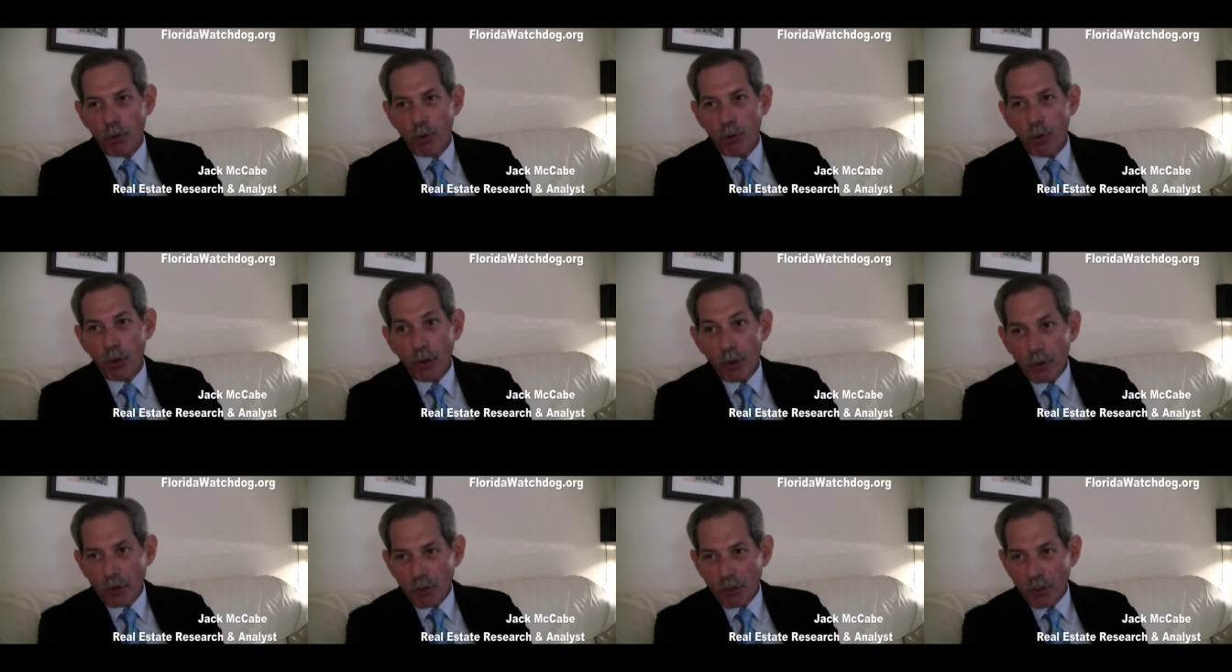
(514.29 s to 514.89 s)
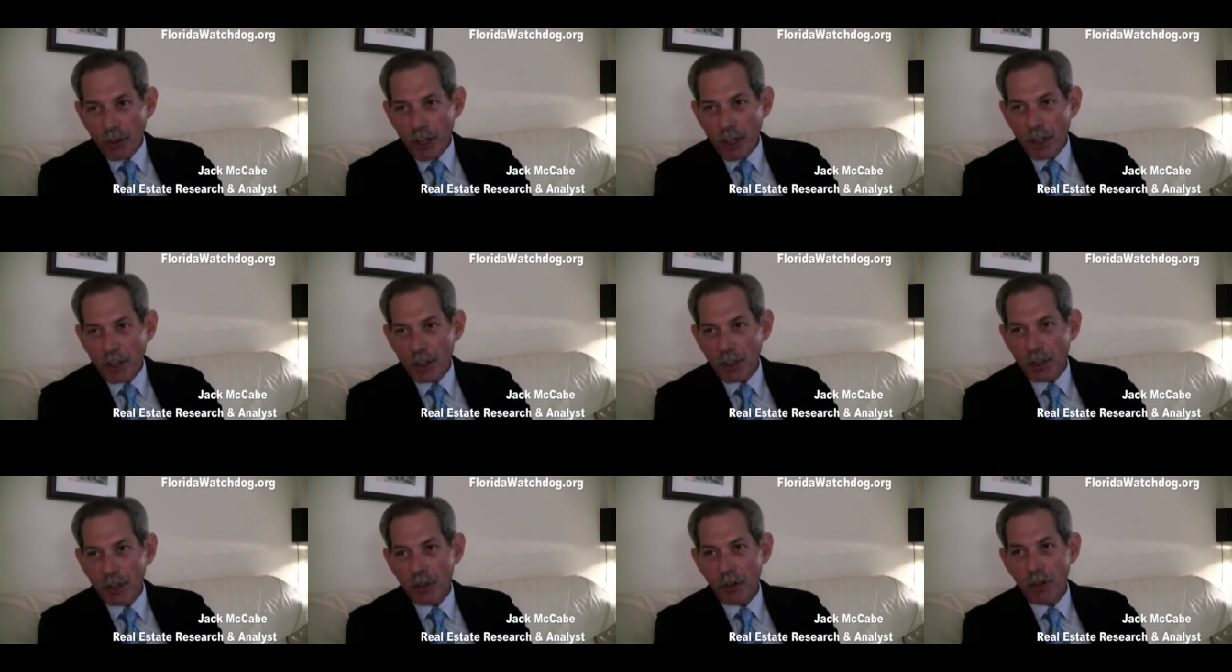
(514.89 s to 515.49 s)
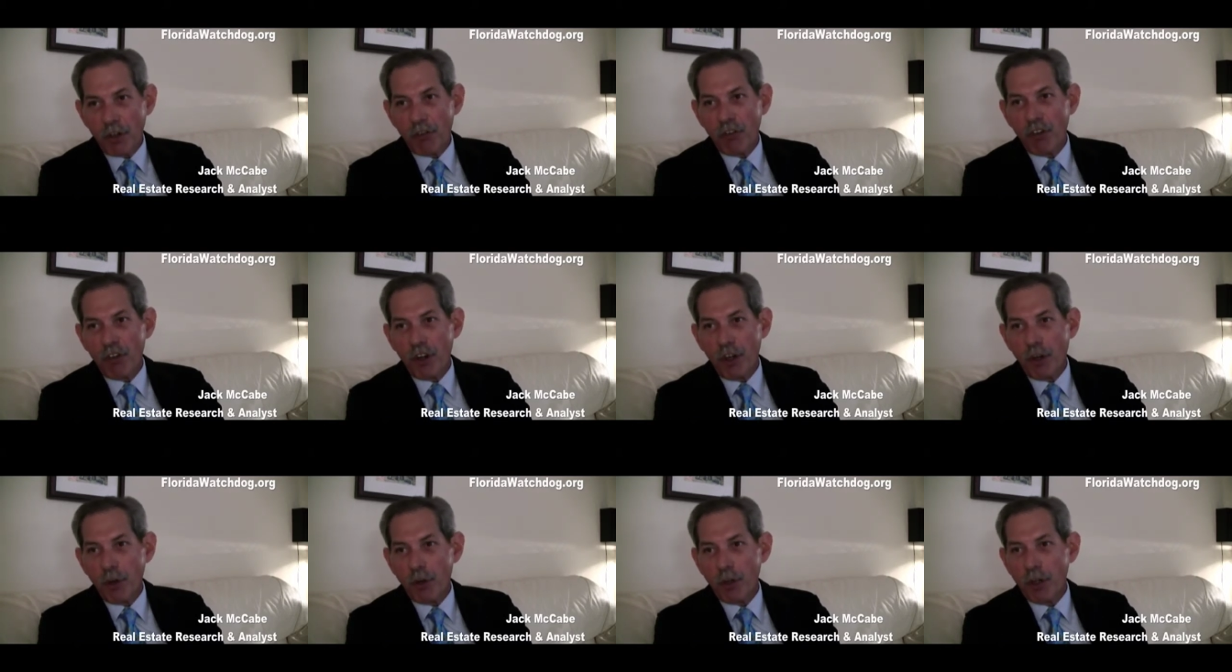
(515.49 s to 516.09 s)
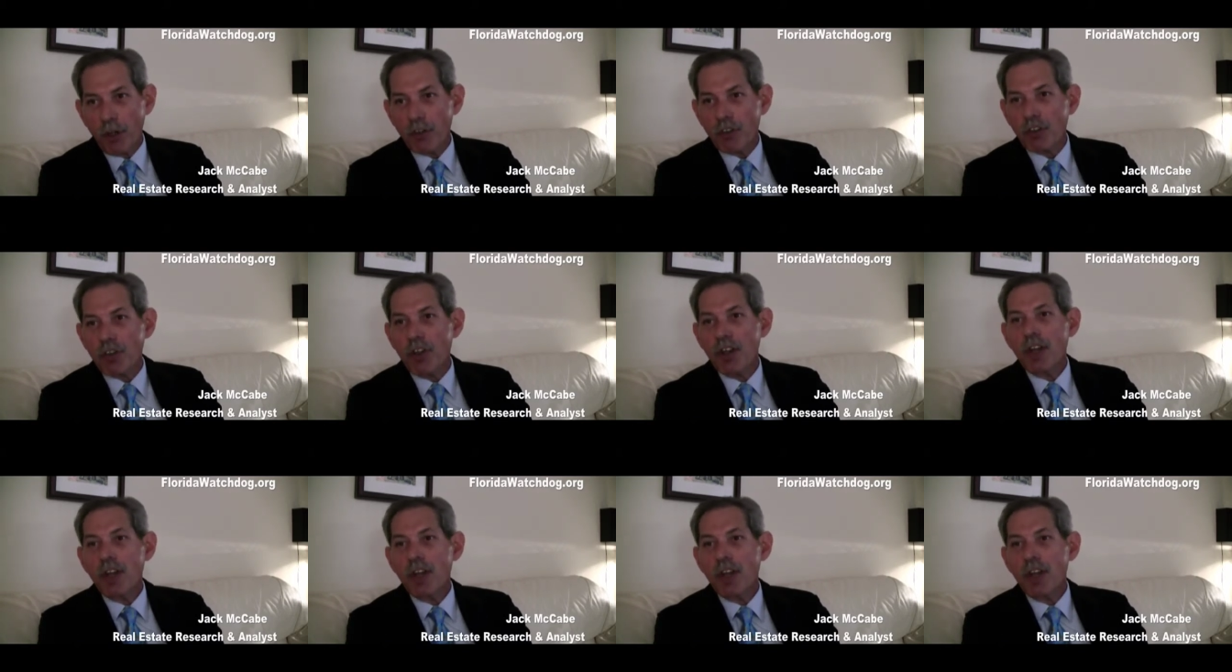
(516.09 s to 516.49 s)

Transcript: real estate in different areas.